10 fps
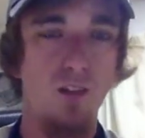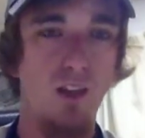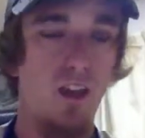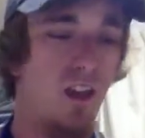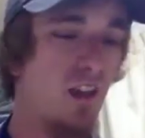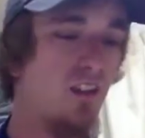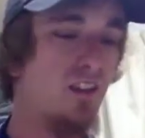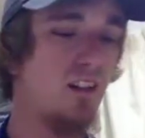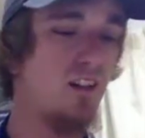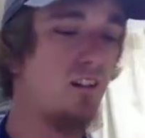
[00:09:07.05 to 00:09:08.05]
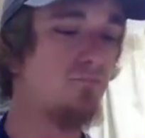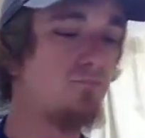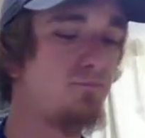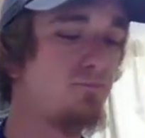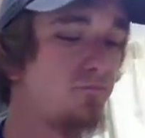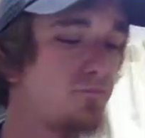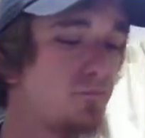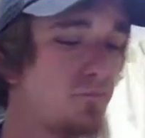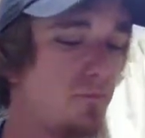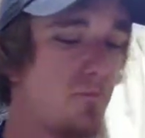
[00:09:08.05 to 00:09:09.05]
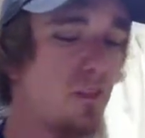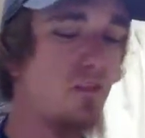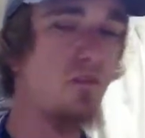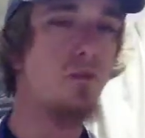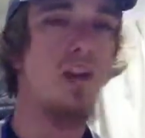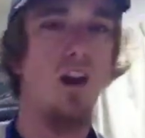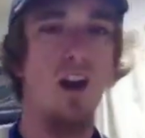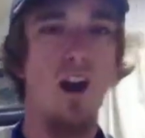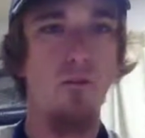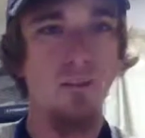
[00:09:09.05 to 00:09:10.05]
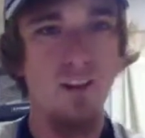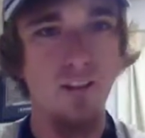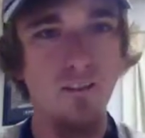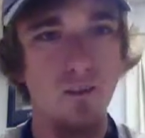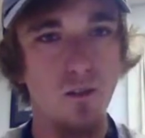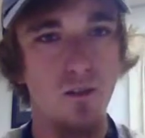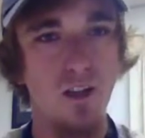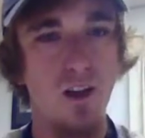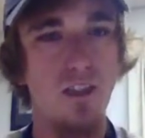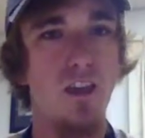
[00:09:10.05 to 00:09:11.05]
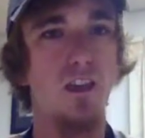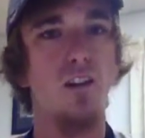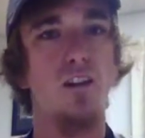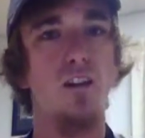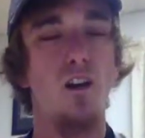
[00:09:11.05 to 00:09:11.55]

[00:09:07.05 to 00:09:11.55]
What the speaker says: And so yeah, I would like to thank